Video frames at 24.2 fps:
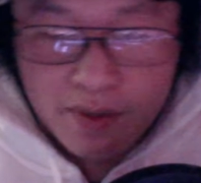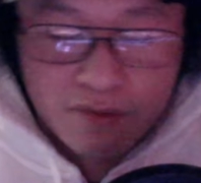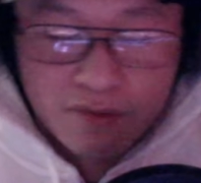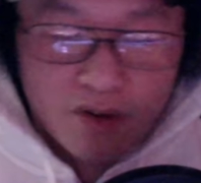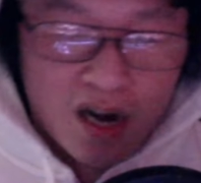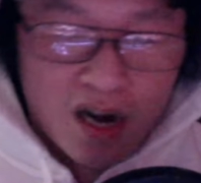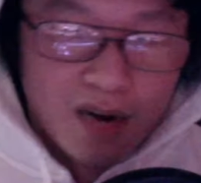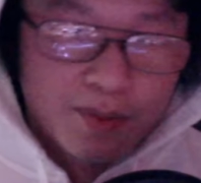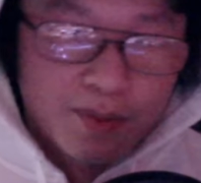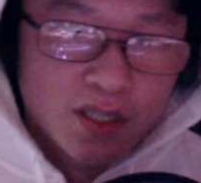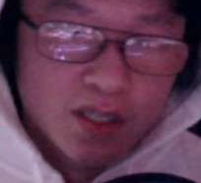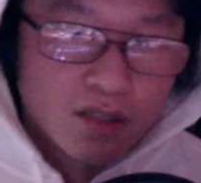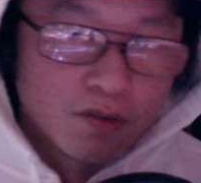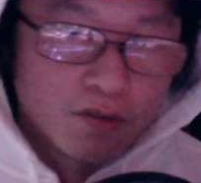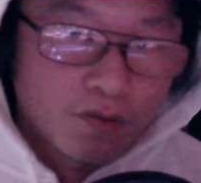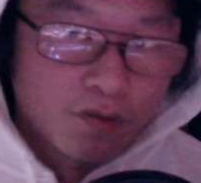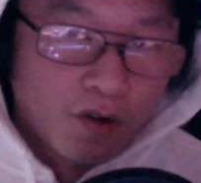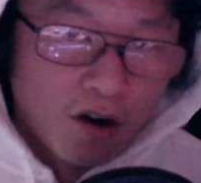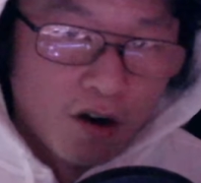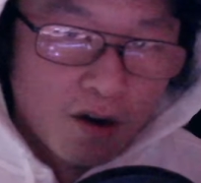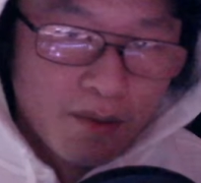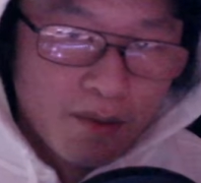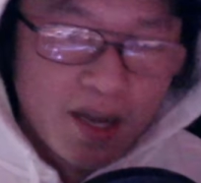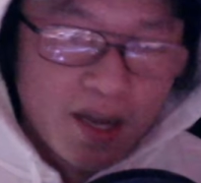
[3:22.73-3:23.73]
fragments to
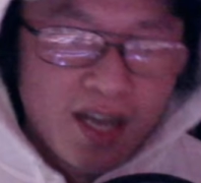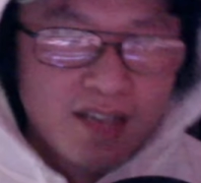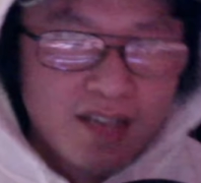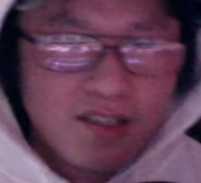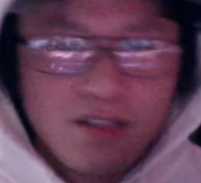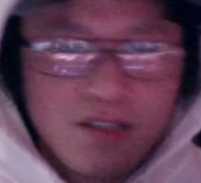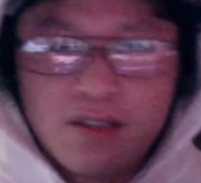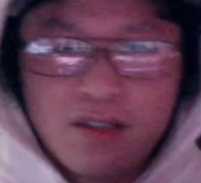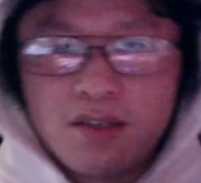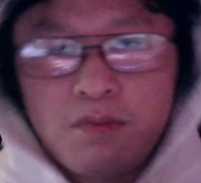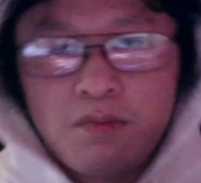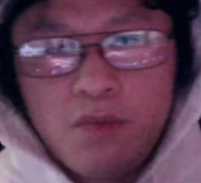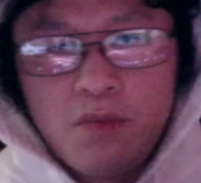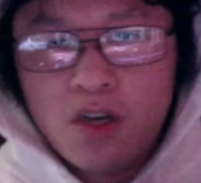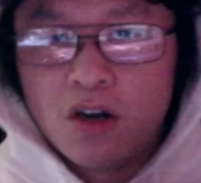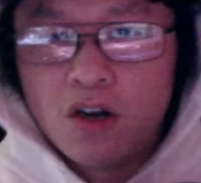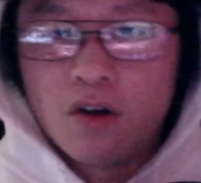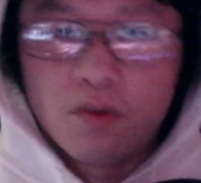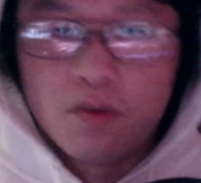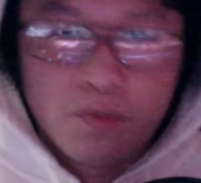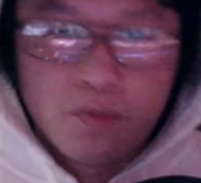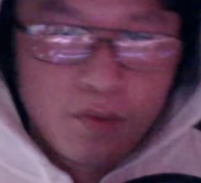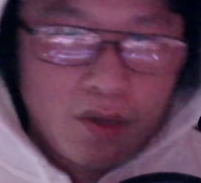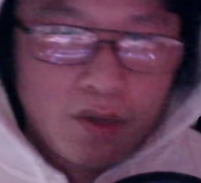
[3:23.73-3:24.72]
farm since,
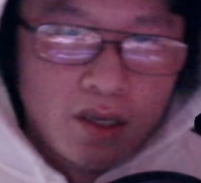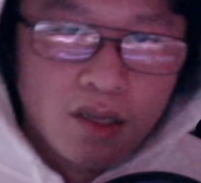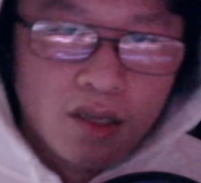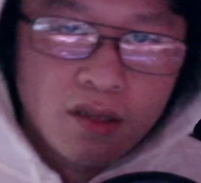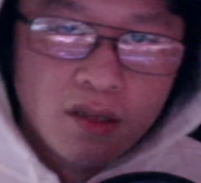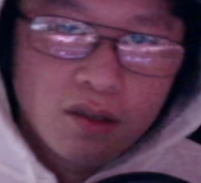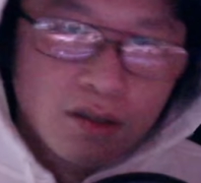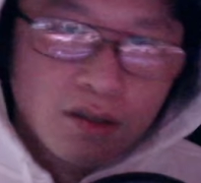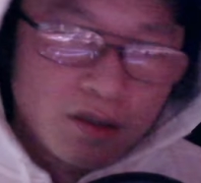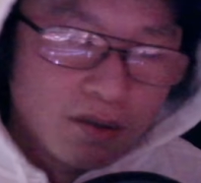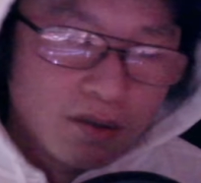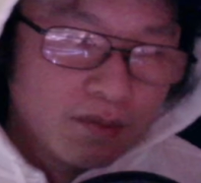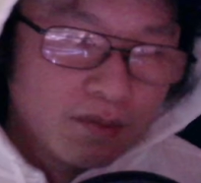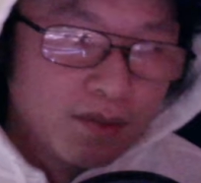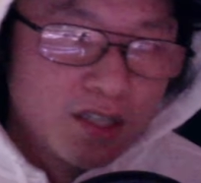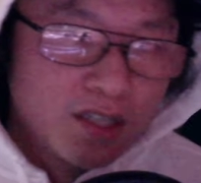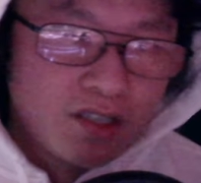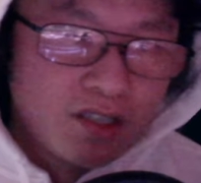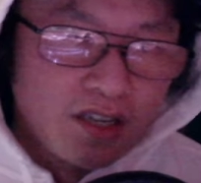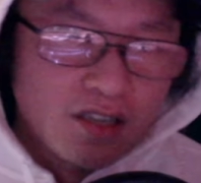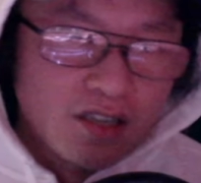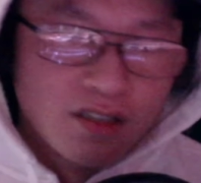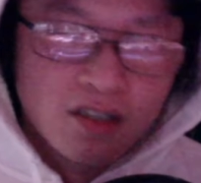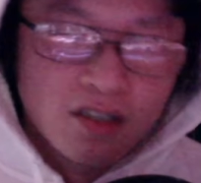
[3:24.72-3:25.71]
the
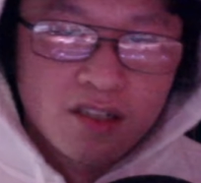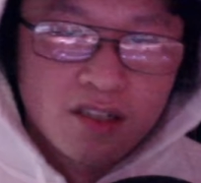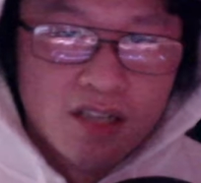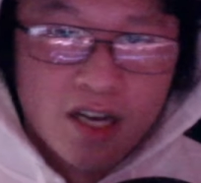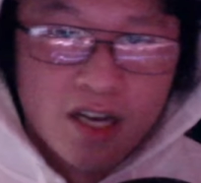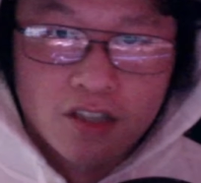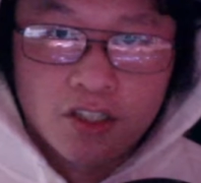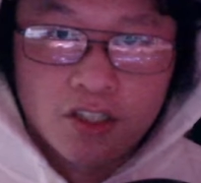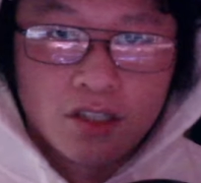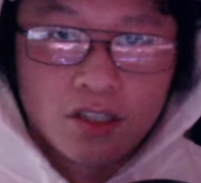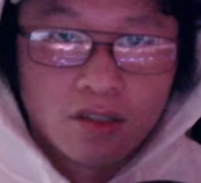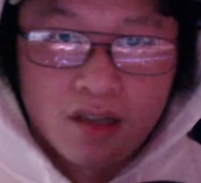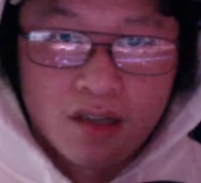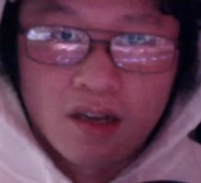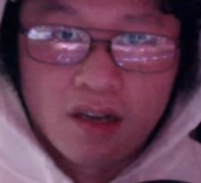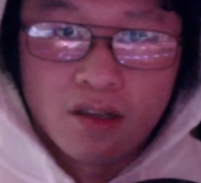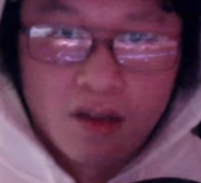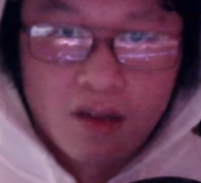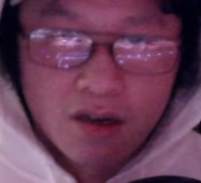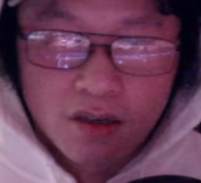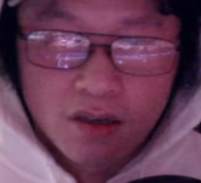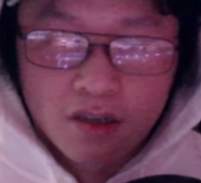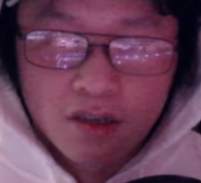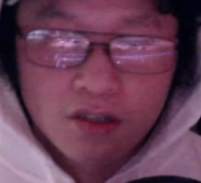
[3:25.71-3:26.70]
season is actually a lot
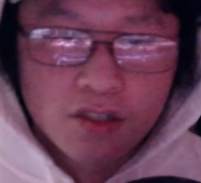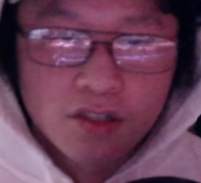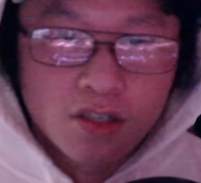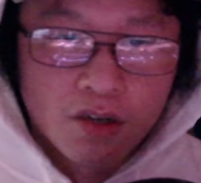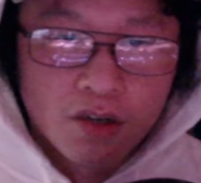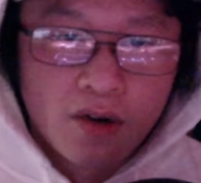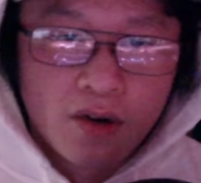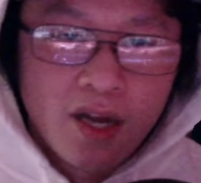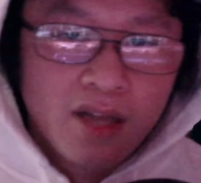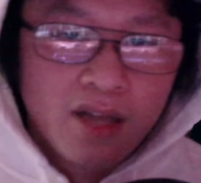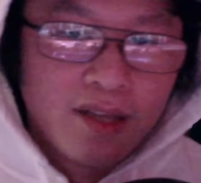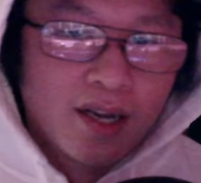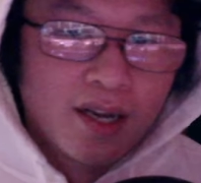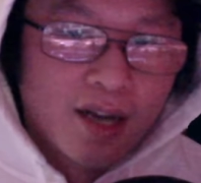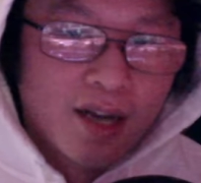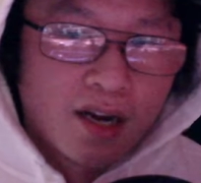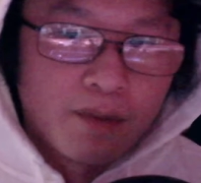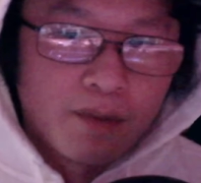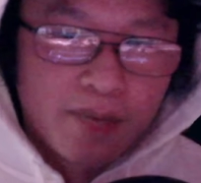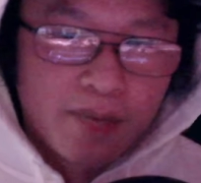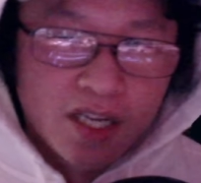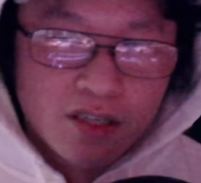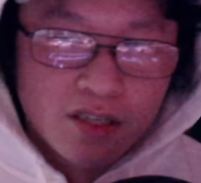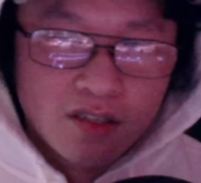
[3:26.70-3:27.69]
longer. So that kind
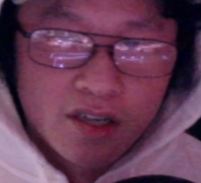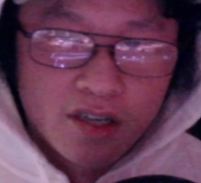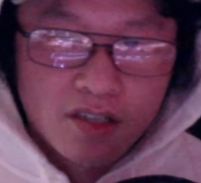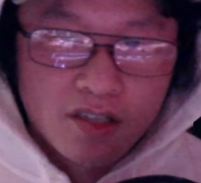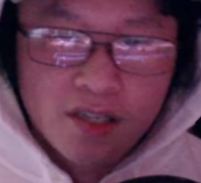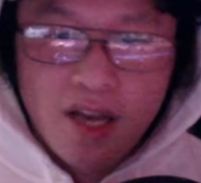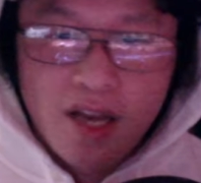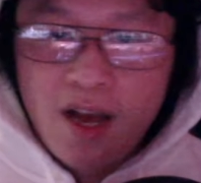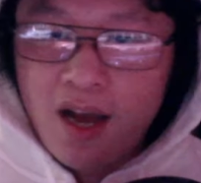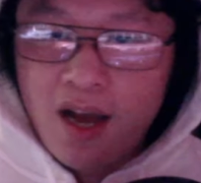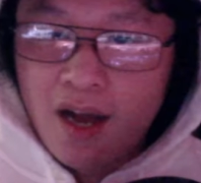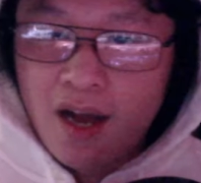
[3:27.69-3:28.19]
of makes sense.